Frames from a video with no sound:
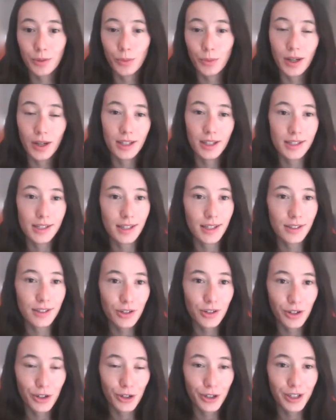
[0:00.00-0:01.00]
why these things are
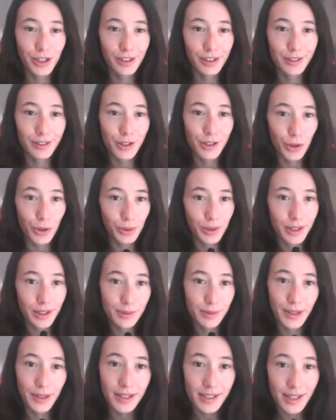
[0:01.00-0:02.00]
occurring. So let's
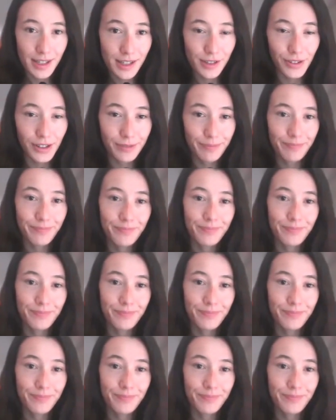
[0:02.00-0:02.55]
make sense of it.